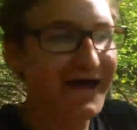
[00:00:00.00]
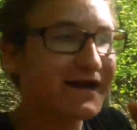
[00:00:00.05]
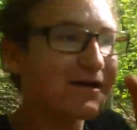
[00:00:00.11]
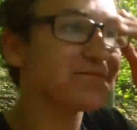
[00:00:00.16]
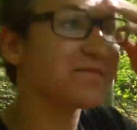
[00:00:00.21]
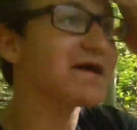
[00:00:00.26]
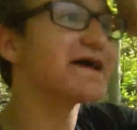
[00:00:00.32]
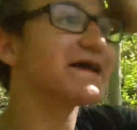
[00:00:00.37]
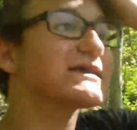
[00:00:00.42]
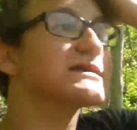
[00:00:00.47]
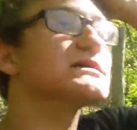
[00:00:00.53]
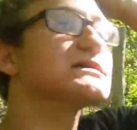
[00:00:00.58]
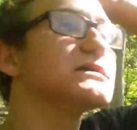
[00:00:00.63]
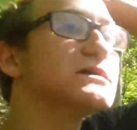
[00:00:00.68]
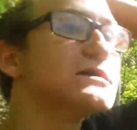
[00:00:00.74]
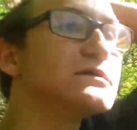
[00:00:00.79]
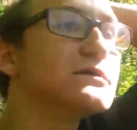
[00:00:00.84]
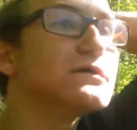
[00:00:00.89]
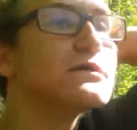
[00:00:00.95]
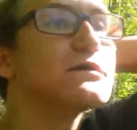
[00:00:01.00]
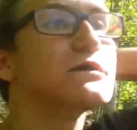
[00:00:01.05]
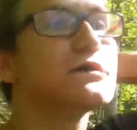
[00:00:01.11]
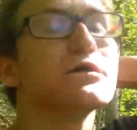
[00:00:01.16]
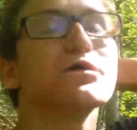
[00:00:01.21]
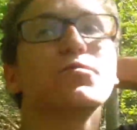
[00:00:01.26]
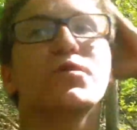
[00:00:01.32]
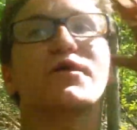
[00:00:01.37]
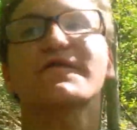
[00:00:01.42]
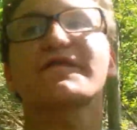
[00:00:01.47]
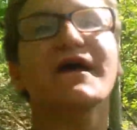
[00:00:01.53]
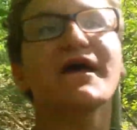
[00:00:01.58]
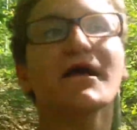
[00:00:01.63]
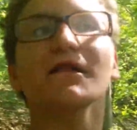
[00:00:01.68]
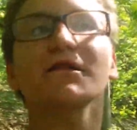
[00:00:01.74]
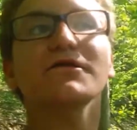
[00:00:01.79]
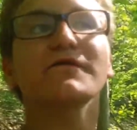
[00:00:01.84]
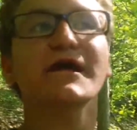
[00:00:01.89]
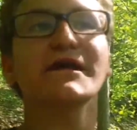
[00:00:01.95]
And I'm like, what the
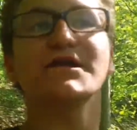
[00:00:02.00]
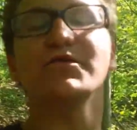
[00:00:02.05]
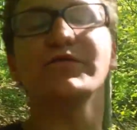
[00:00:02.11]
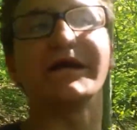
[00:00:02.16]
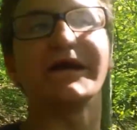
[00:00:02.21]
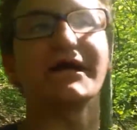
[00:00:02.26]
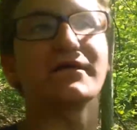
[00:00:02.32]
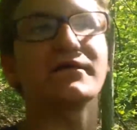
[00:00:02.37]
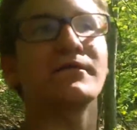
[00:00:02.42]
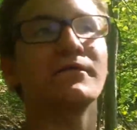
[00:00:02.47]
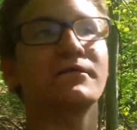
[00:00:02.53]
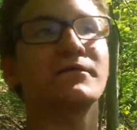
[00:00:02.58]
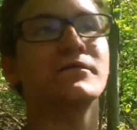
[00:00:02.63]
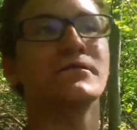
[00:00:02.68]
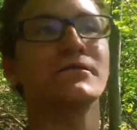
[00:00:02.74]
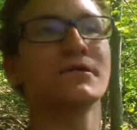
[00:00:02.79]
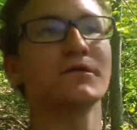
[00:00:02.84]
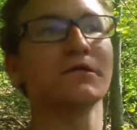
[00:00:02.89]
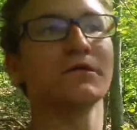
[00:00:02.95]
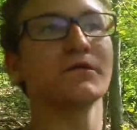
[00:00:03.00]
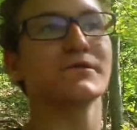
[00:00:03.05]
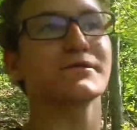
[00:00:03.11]
hell are they doing?